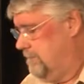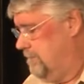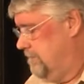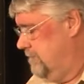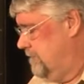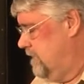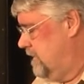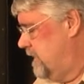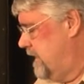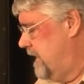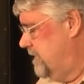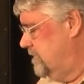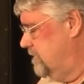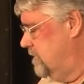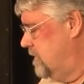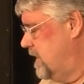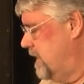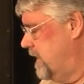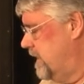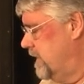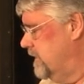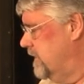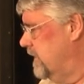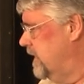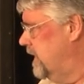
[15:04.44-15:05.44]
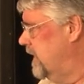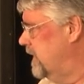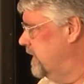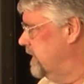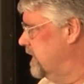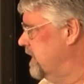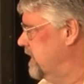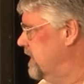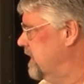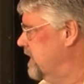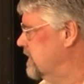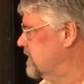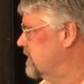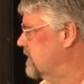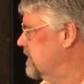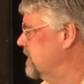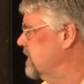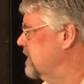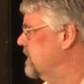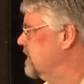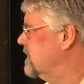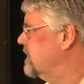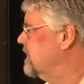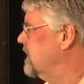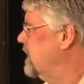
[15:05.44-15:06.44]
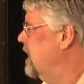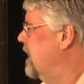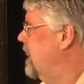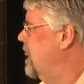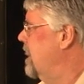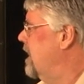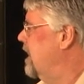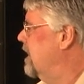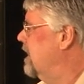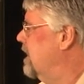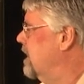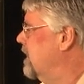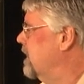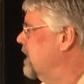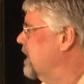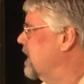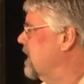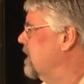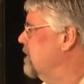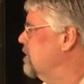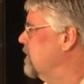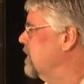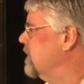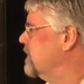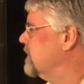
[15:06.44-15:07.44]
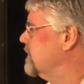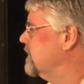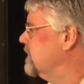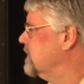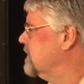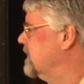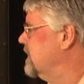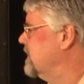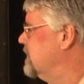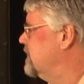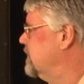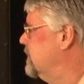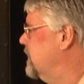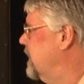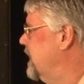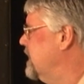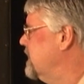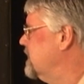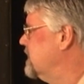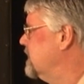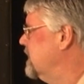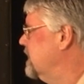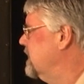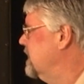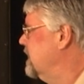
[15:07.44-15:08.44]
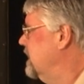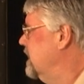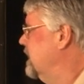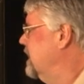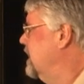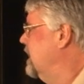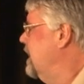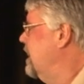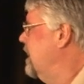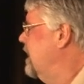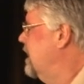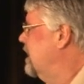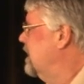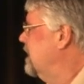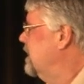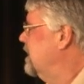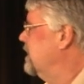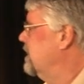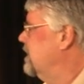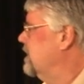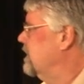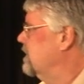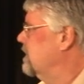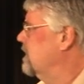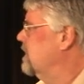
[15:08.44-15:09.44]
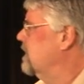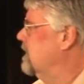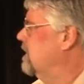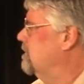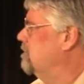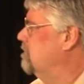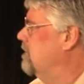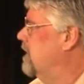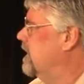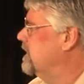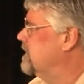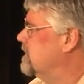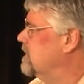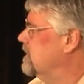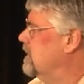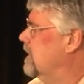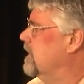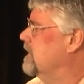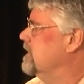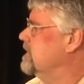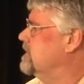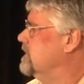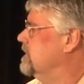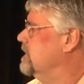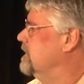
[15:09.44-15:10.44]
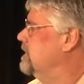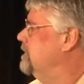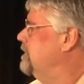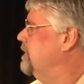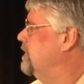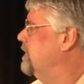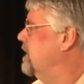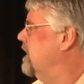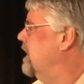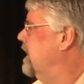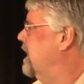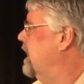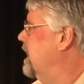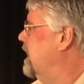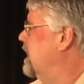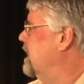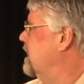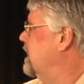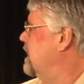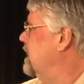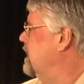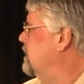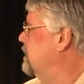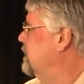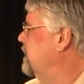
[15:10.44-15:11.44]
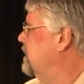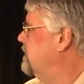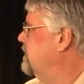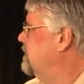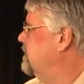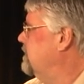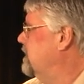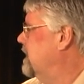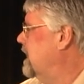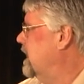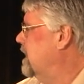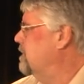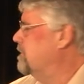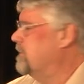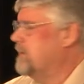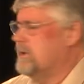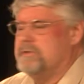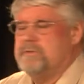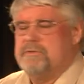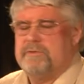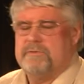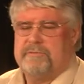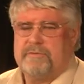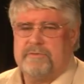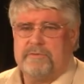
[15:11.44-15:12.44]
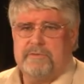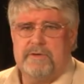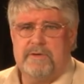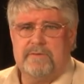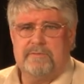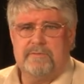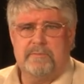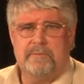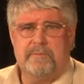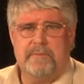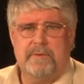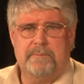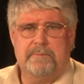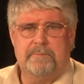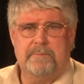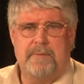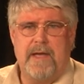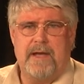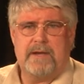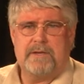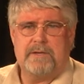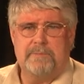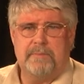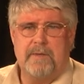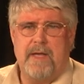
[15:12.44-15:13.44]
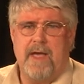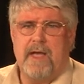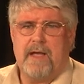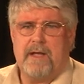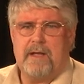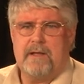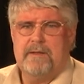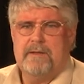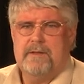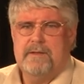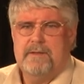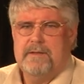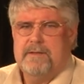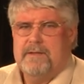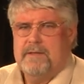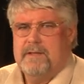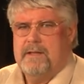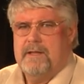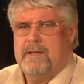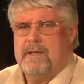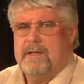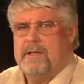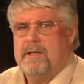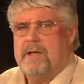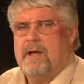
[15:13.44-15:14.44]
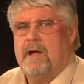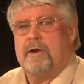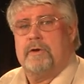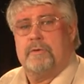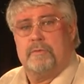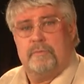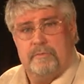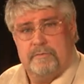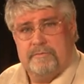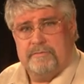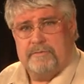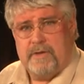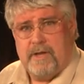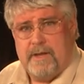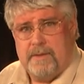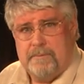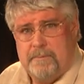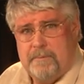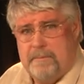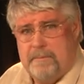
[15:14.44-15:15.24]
You'll have them on your air conditioners, uh, on a commercial situation. Uh, they're much larger, and here we've got a picture of three of them back to back uh, on a rooftop.